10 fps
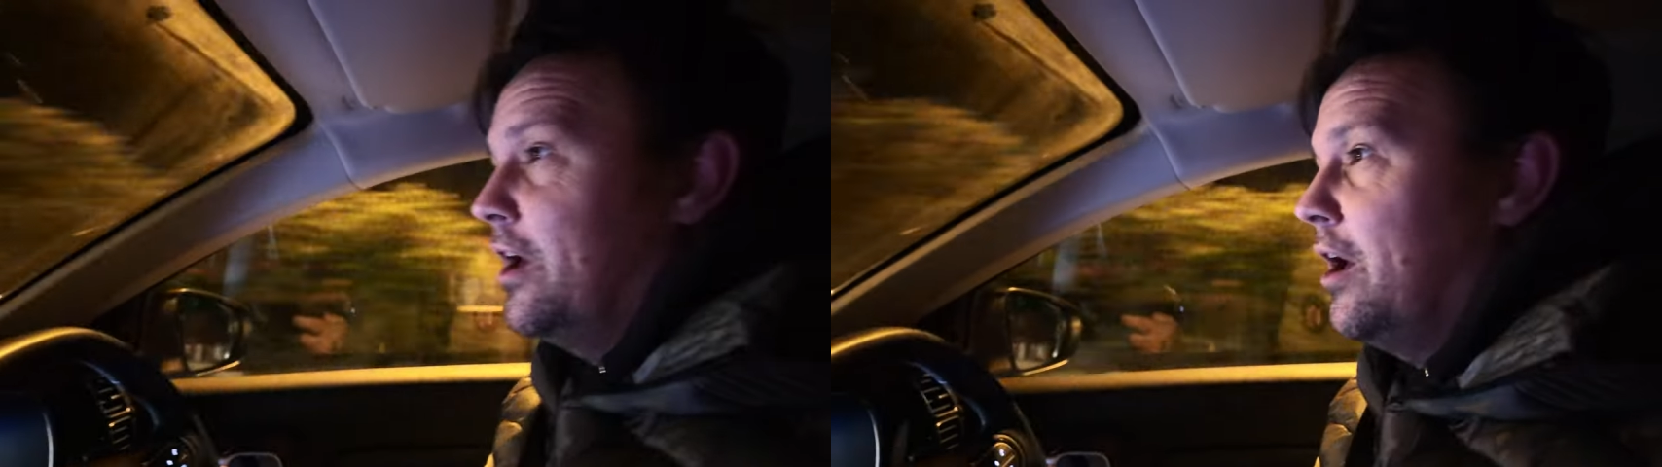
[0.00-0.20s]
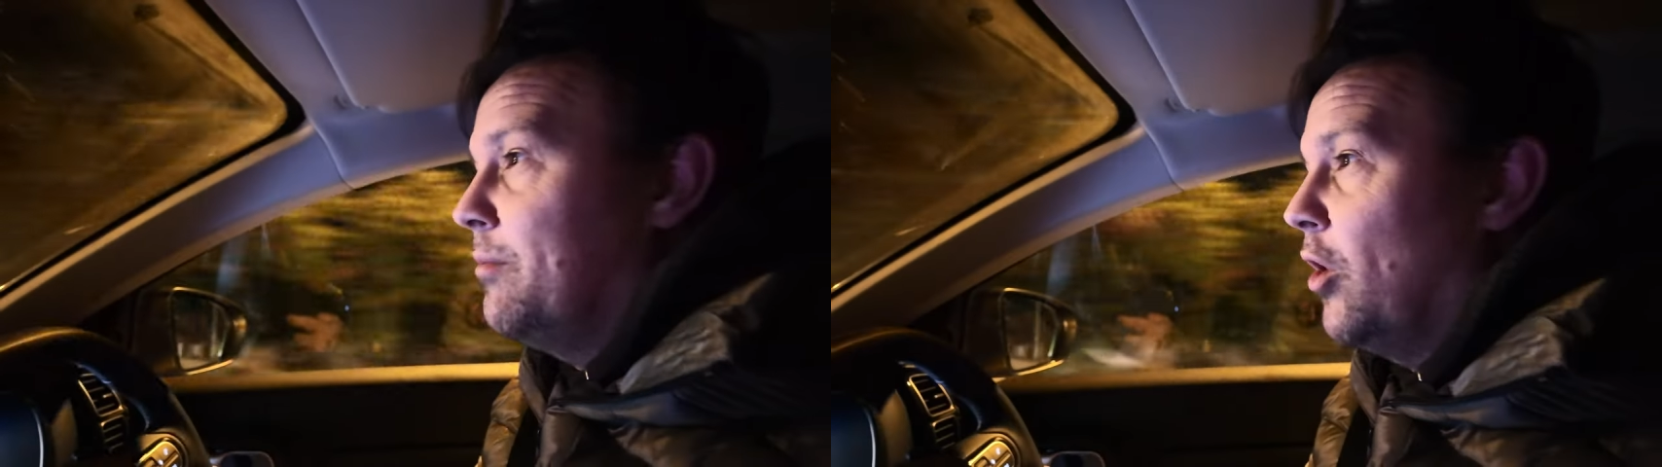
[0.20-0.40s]

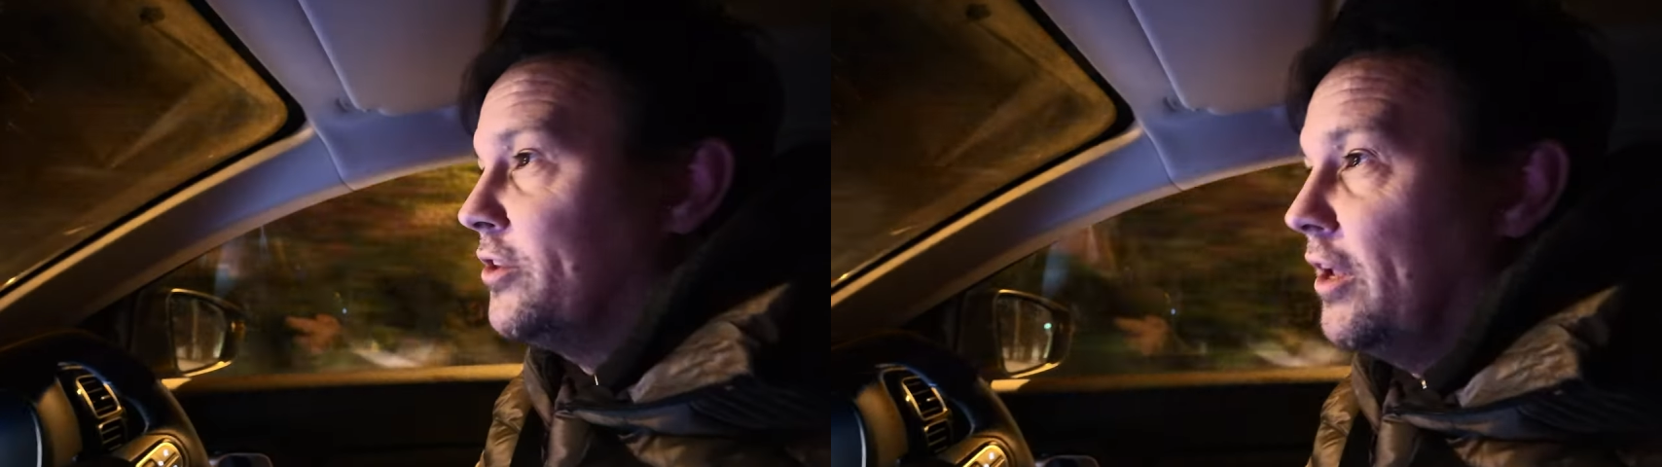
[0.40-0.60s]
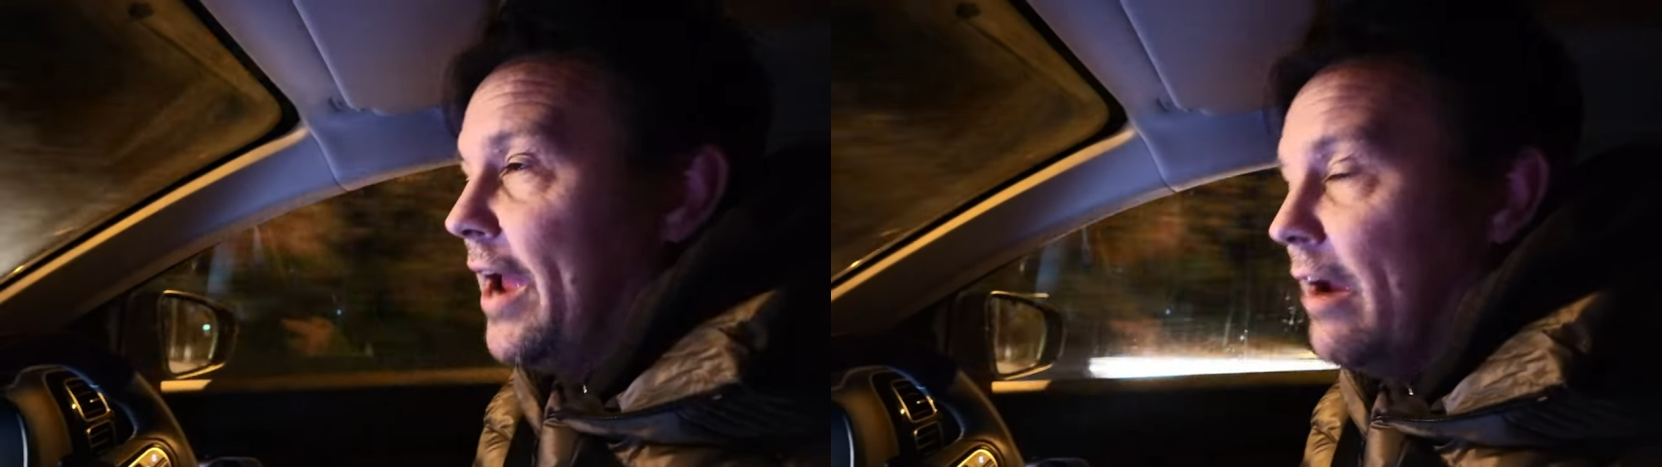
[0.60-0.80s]
Um, I
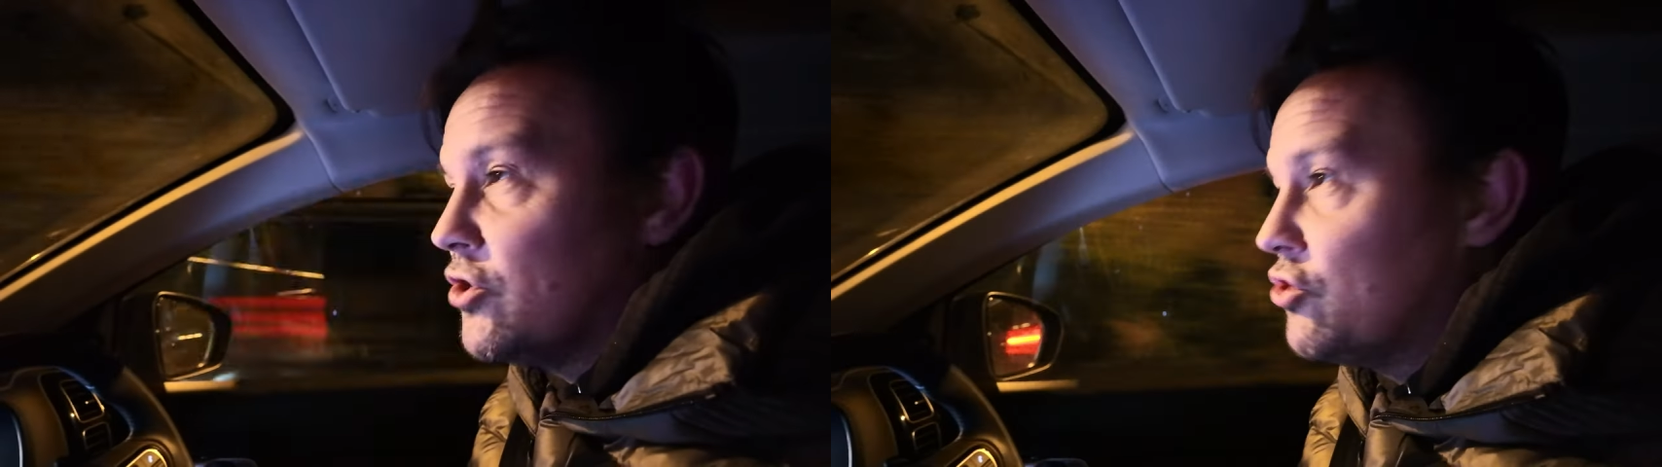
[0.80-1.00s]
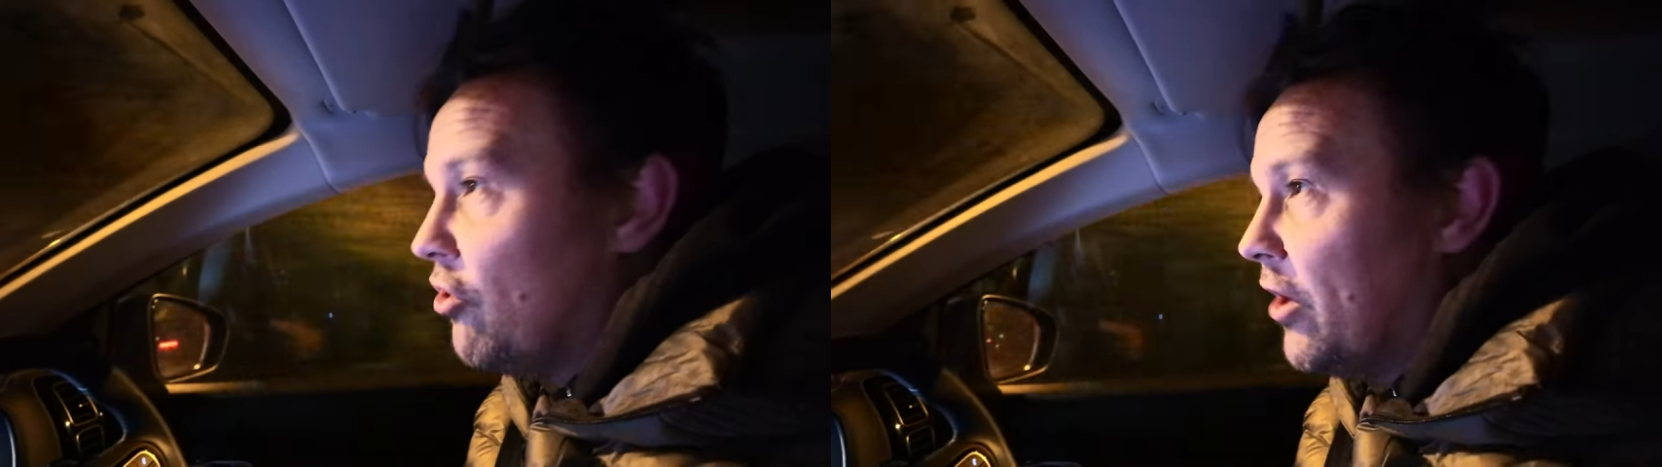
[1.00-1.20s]
don't know how
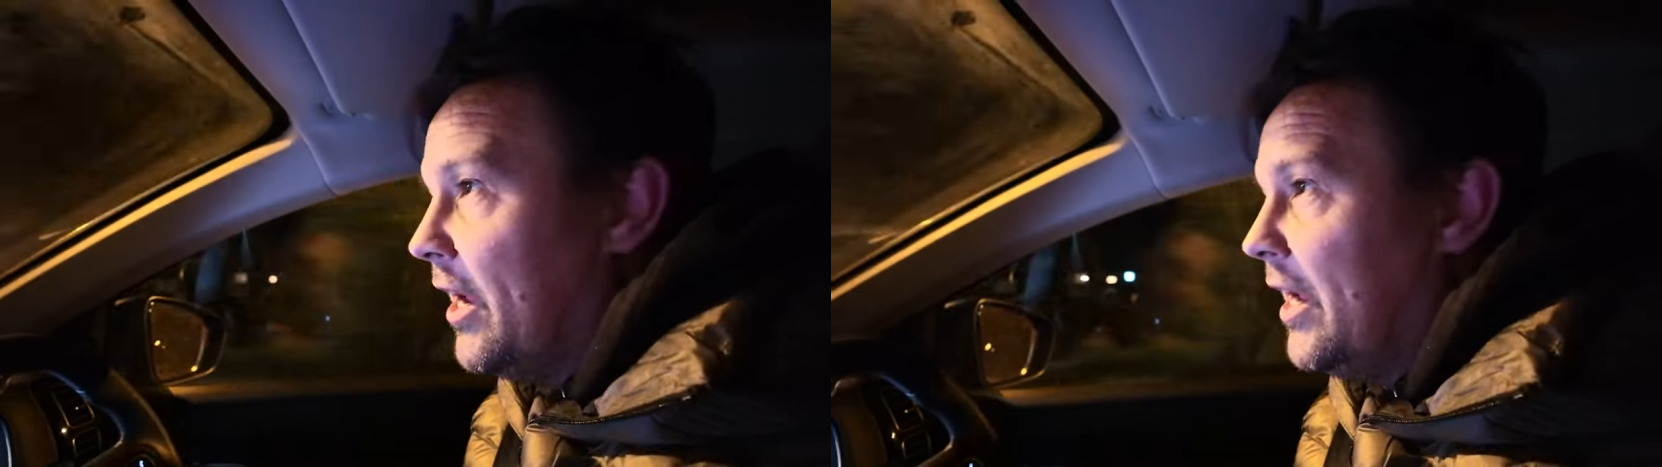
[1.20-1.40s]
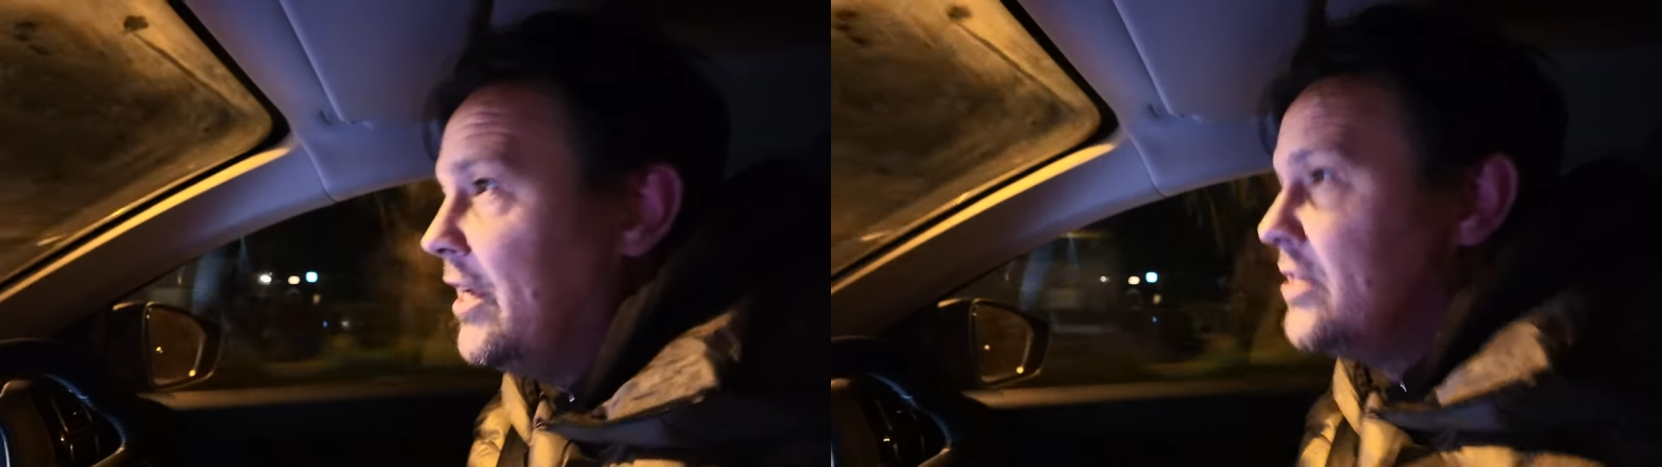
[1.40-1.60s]
strong
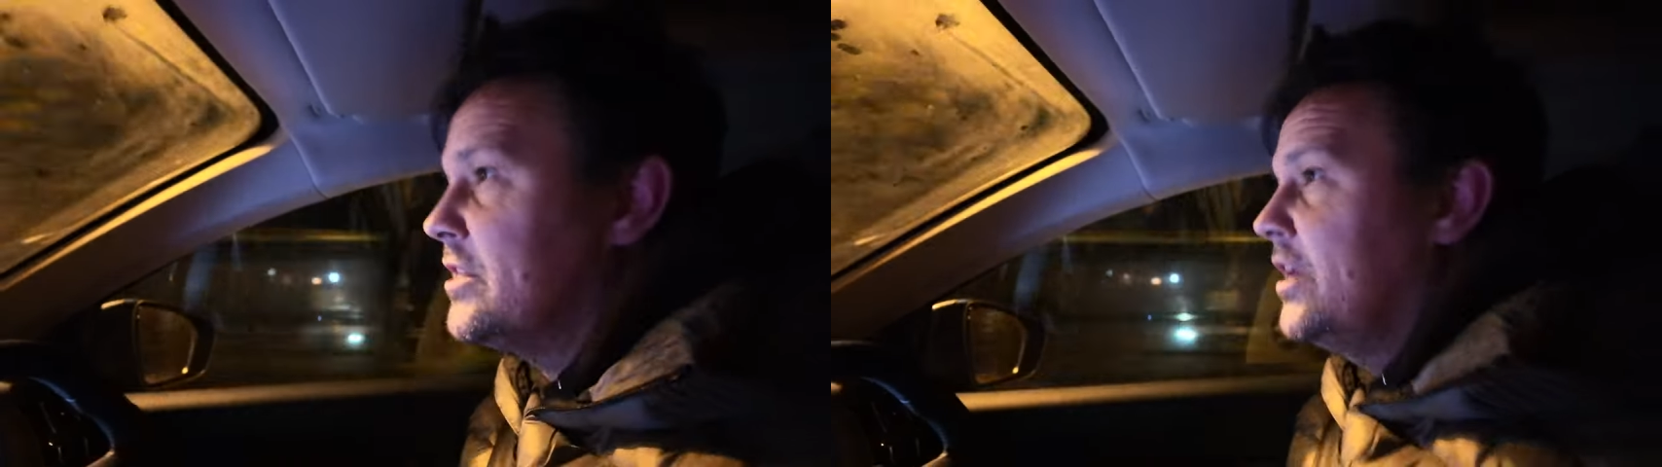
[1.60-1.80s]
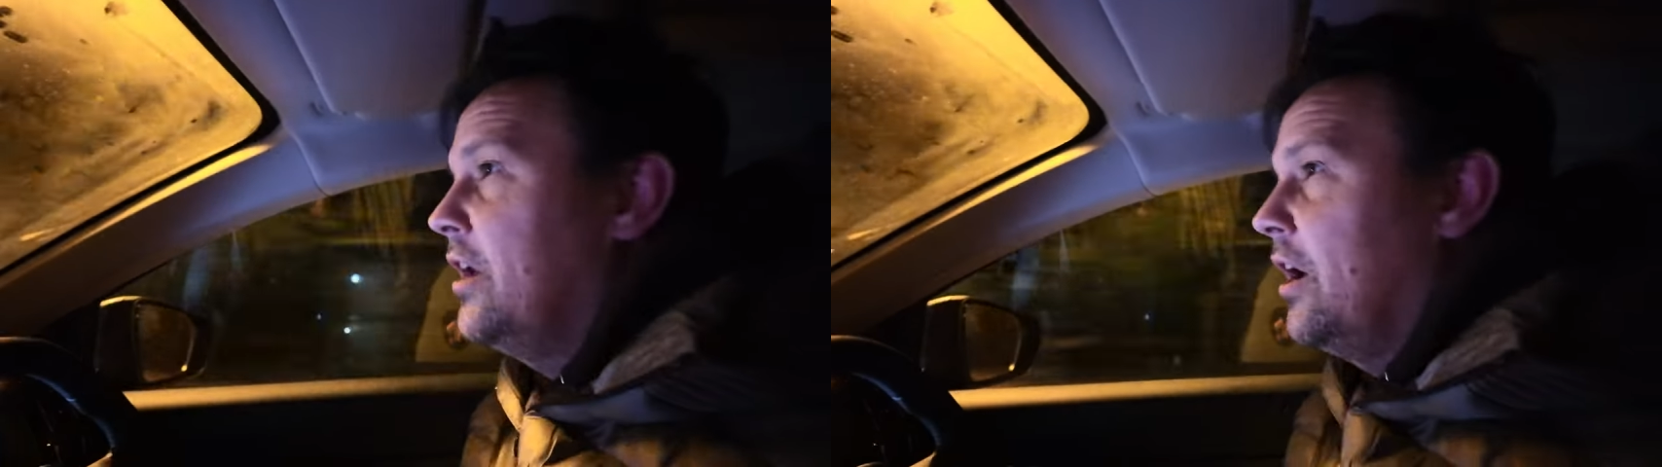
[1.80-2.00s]
it is,